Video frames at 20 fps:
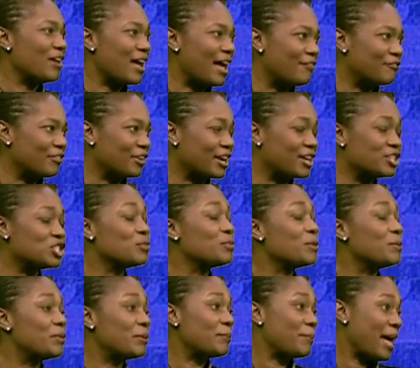Africa, to be
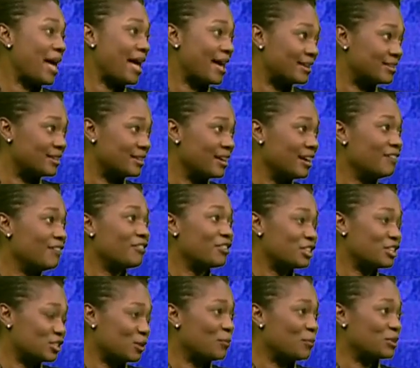prepared for
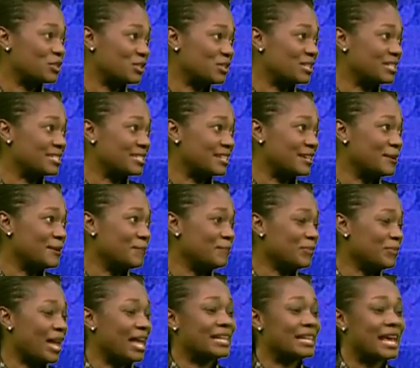this opportunity.
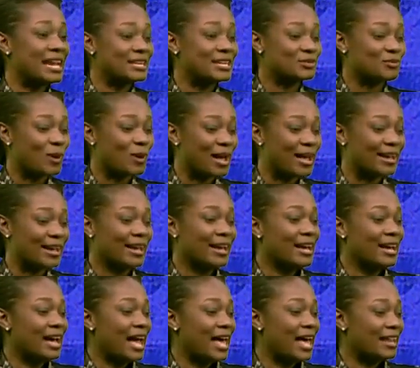And that is why
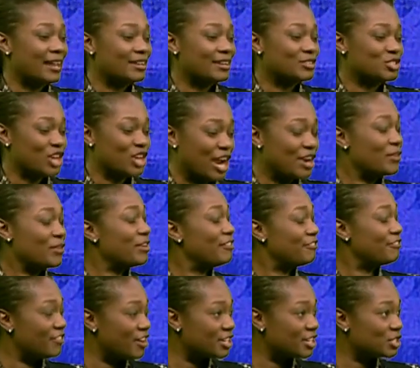January
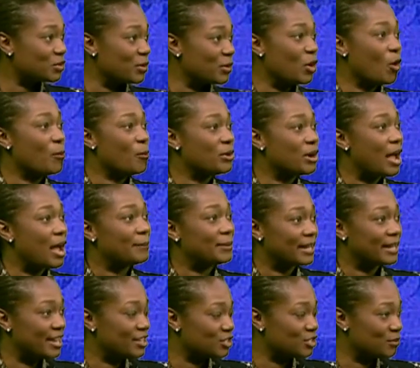1st, we open our
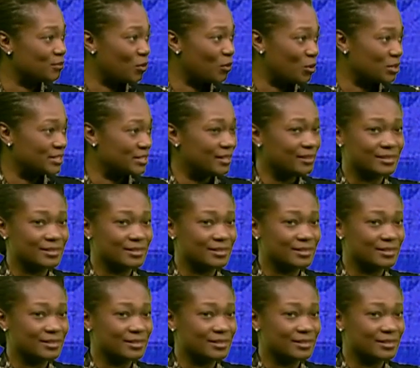application portal,